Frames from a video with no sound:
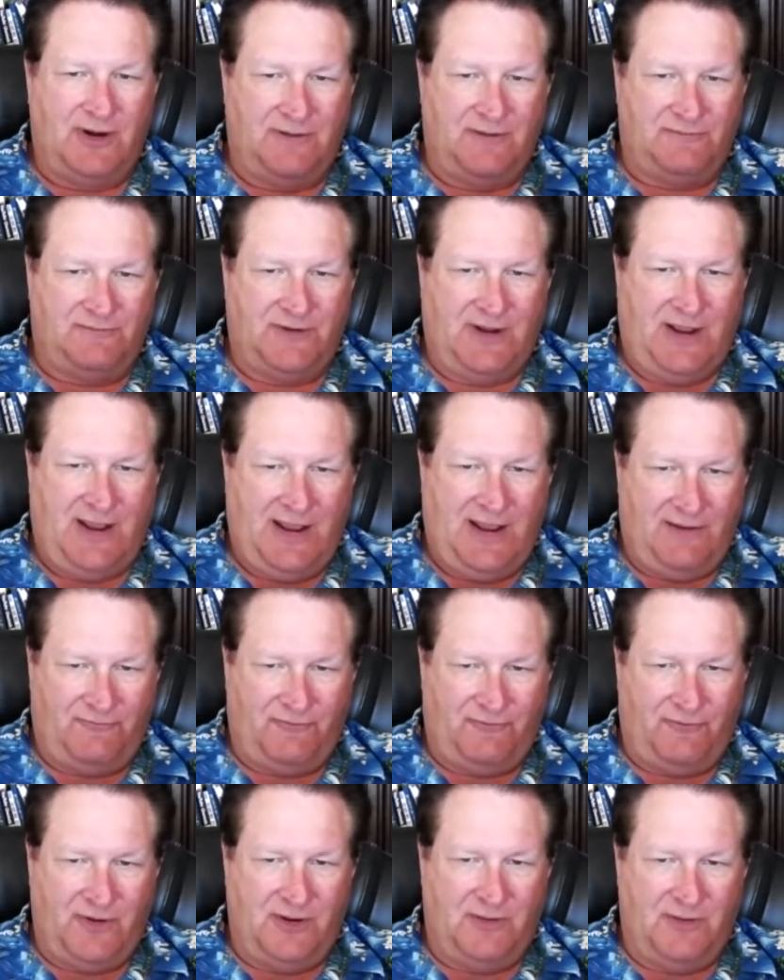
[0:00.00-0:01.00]
free enough
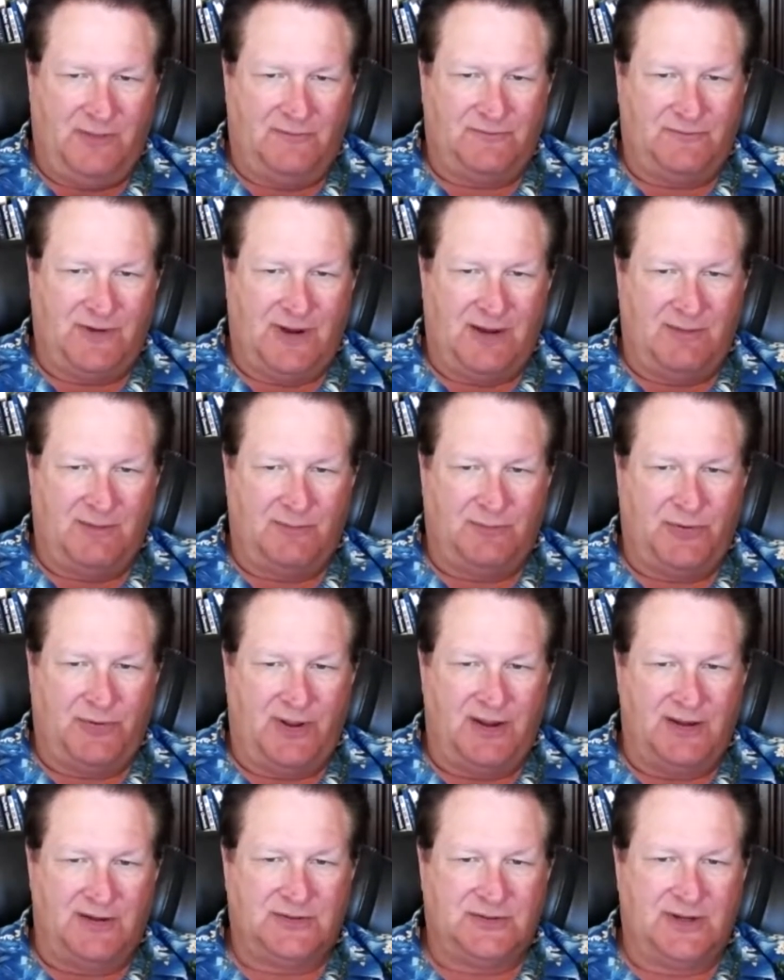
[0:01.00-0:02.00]
to have freedom of time
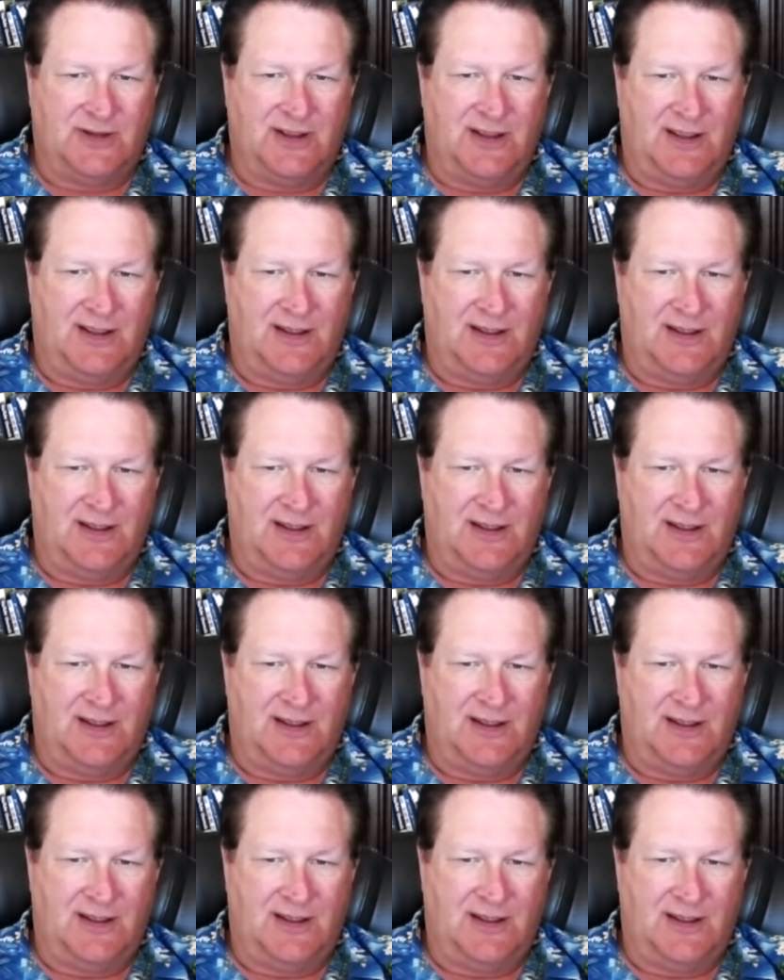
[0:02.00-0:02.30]
and place,